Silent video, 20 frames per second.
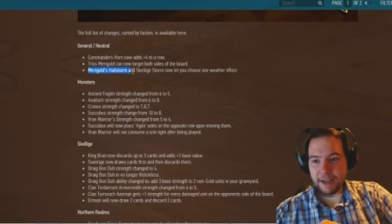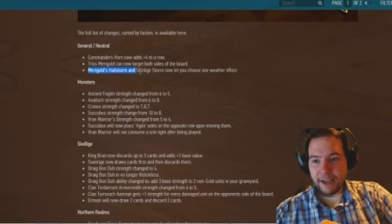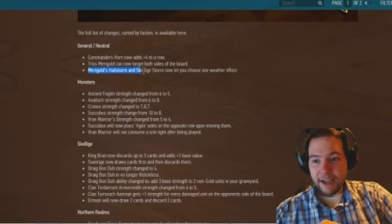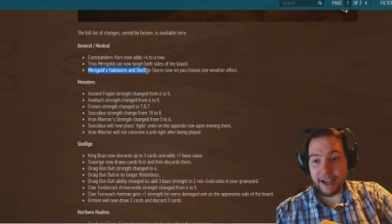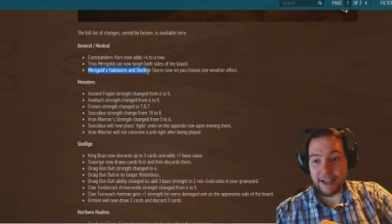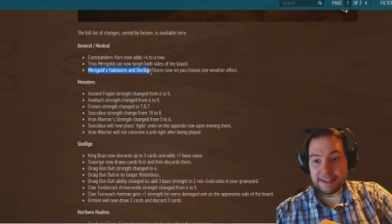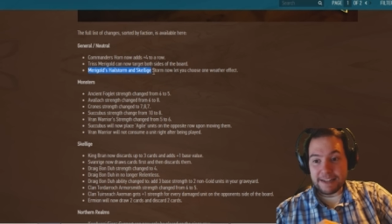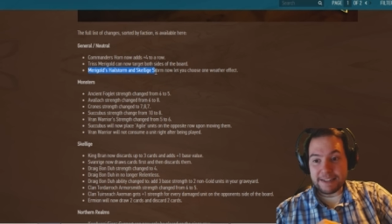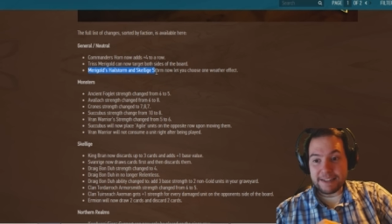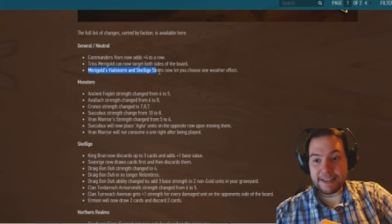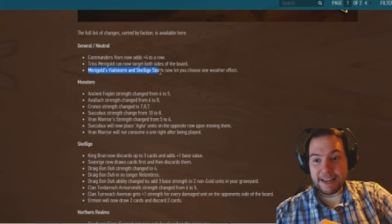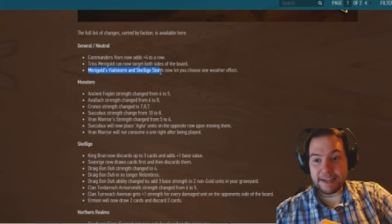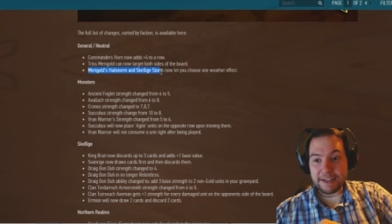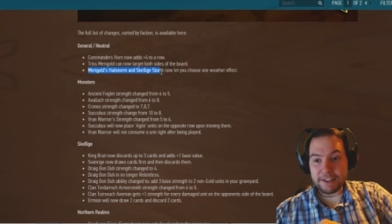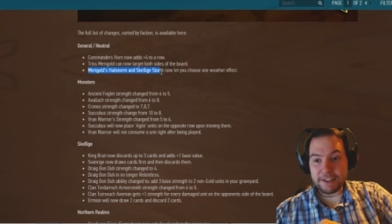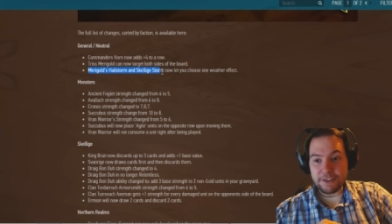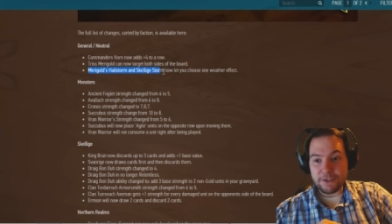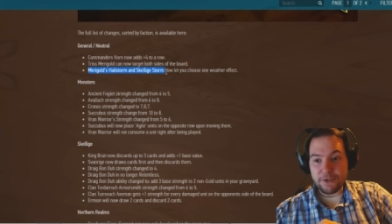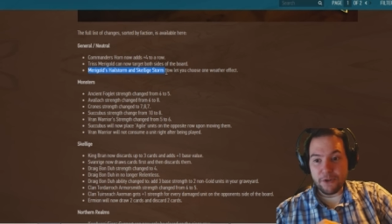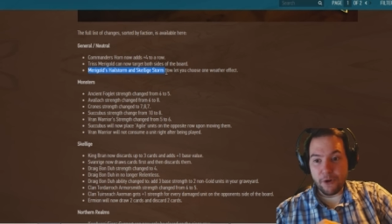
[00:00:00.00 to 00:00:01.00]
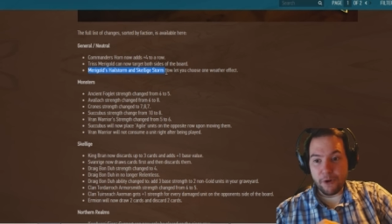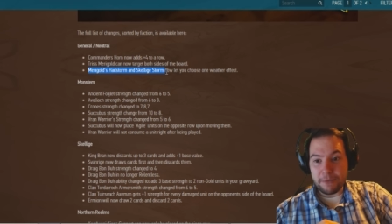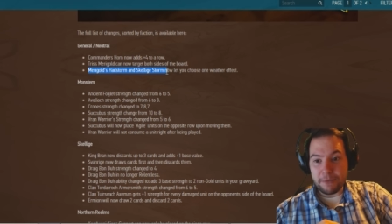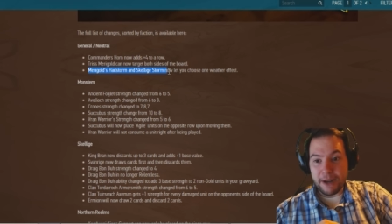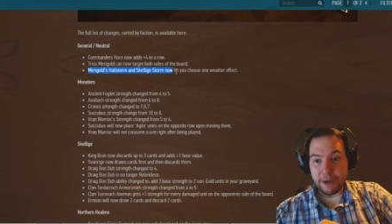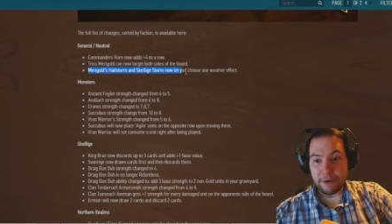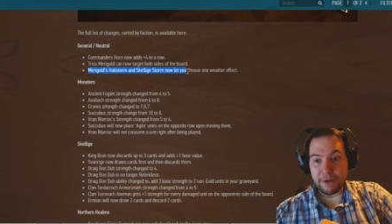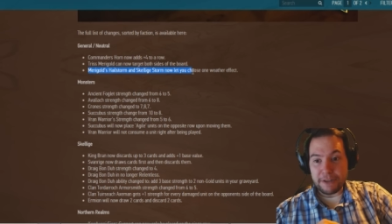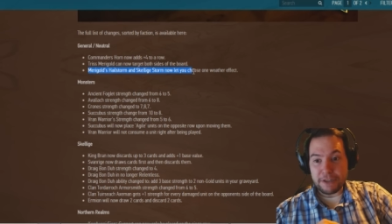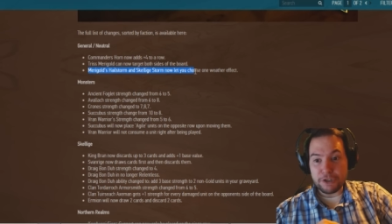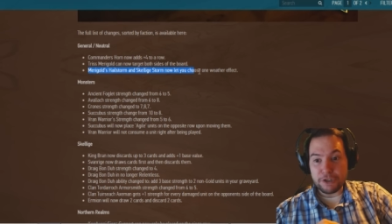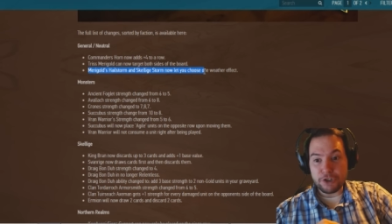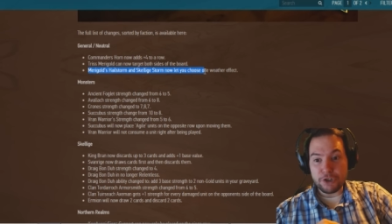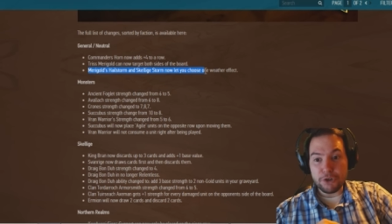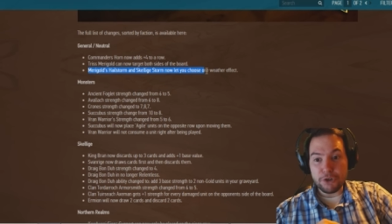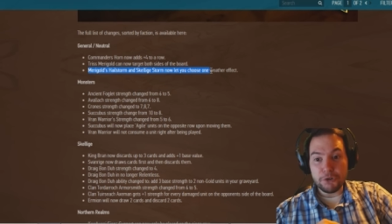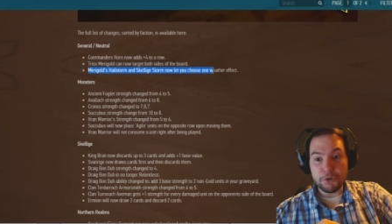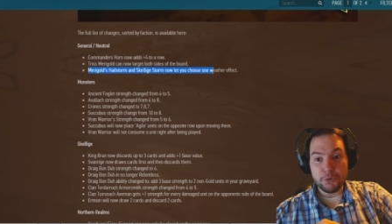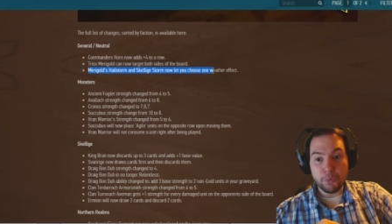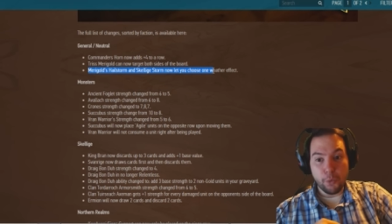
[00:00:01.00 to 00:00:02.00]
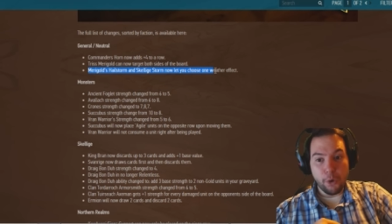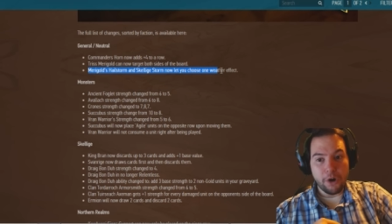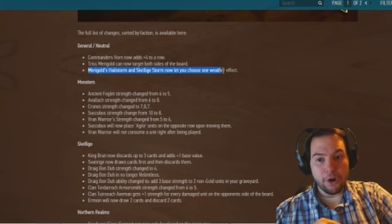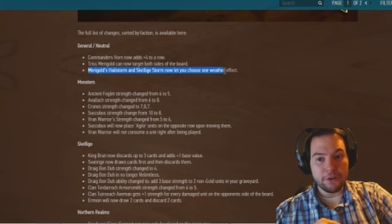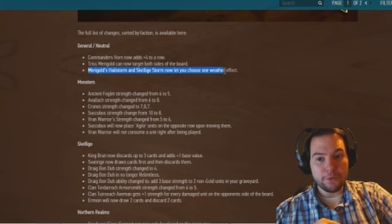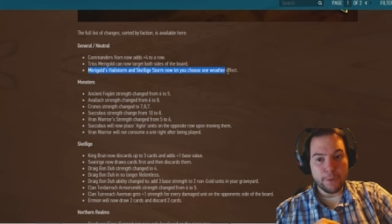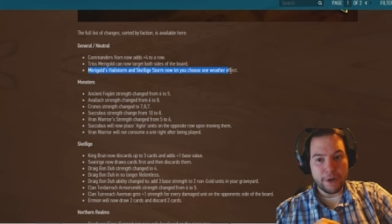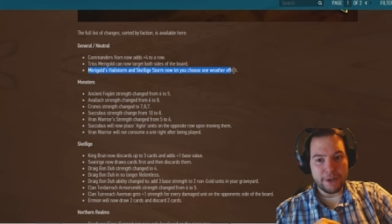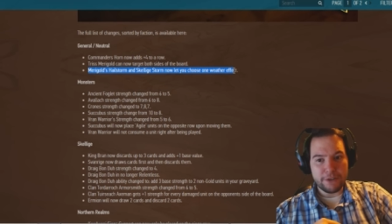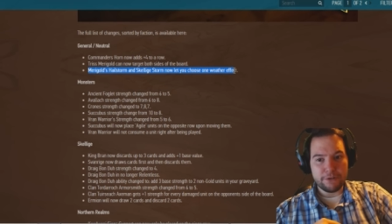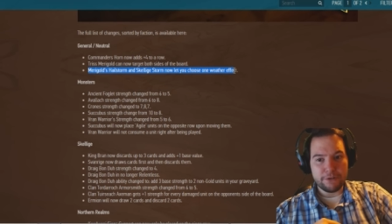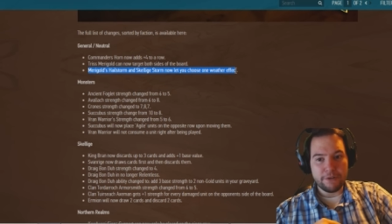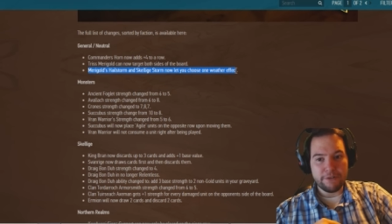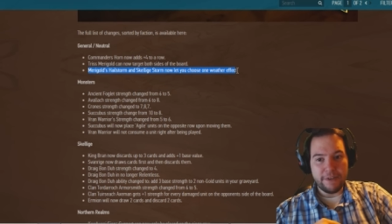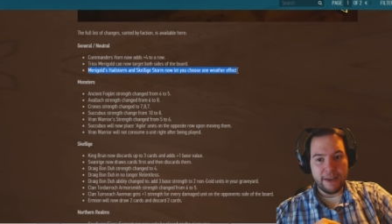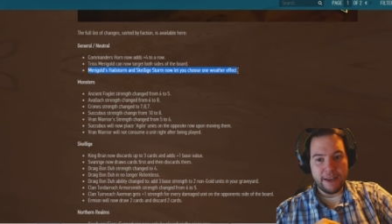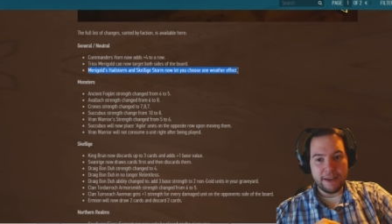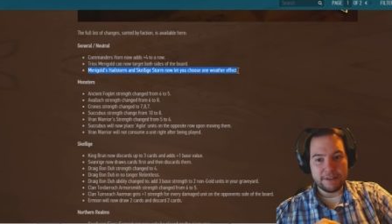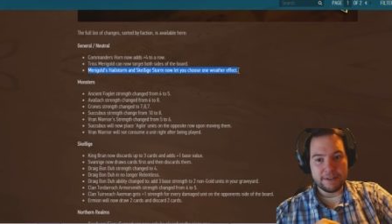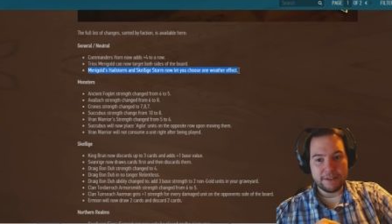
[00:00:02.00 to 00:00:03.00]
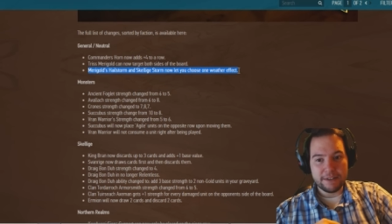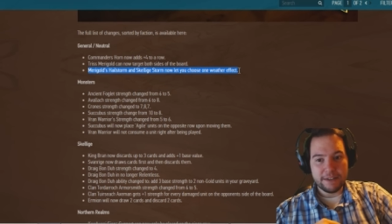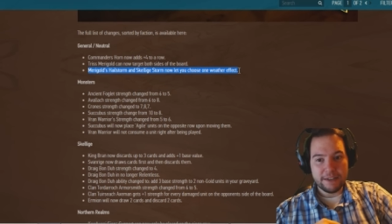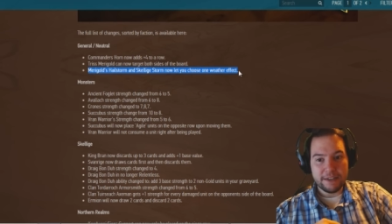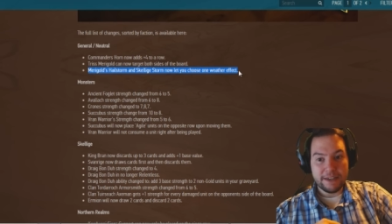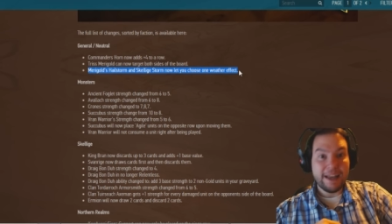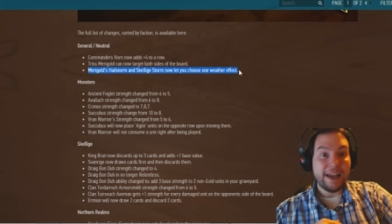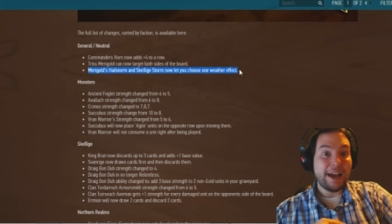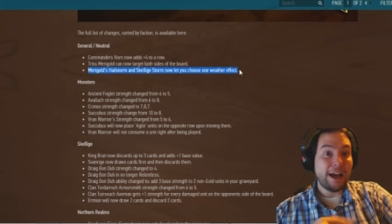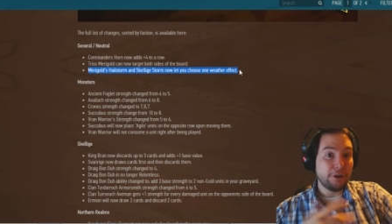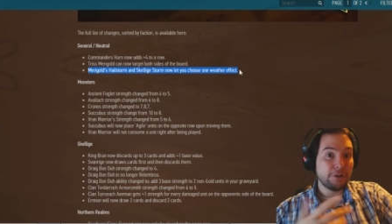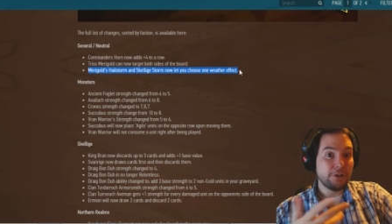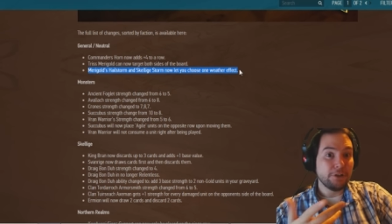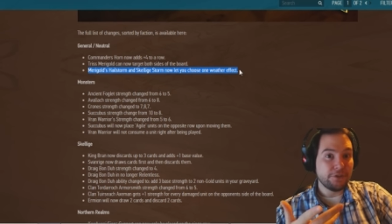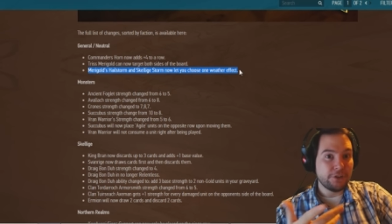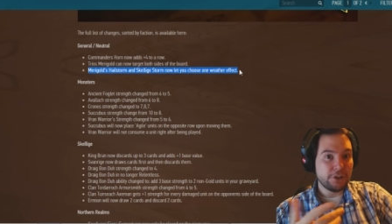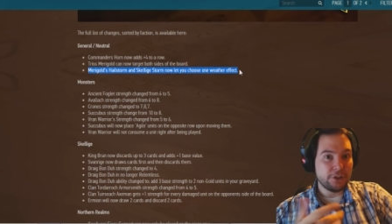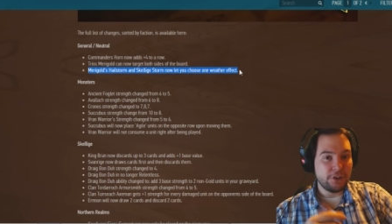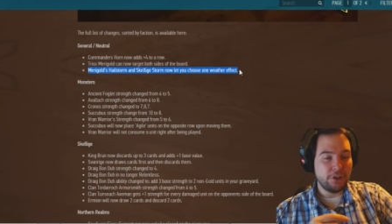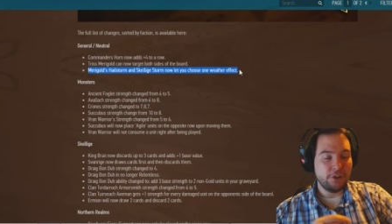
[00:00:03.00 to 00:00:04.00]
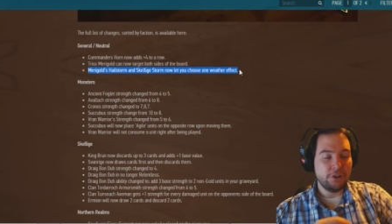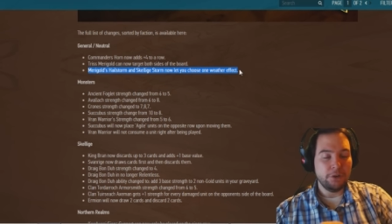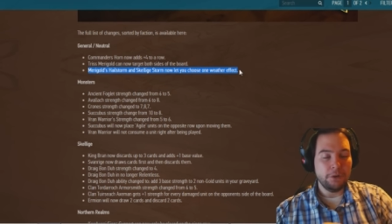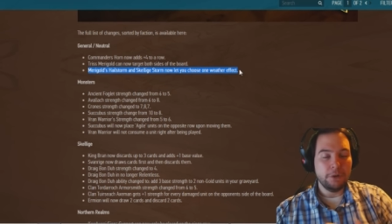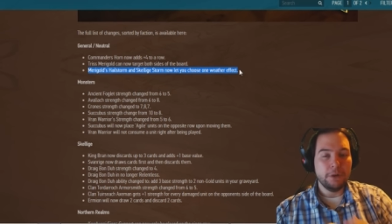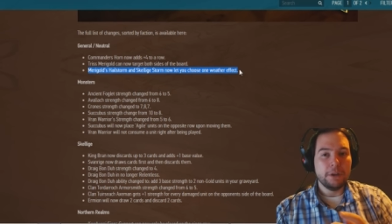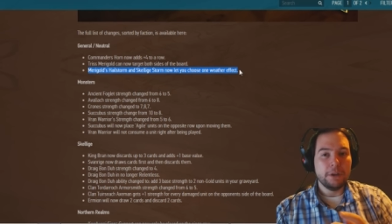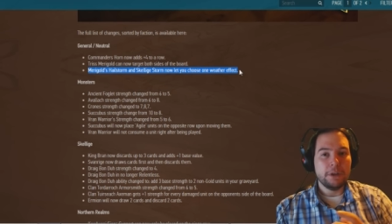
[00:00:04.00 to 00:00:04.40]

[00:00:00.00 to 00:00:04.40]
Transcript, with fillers: and Skellige Storm now let you choose one weather effect out of the 2.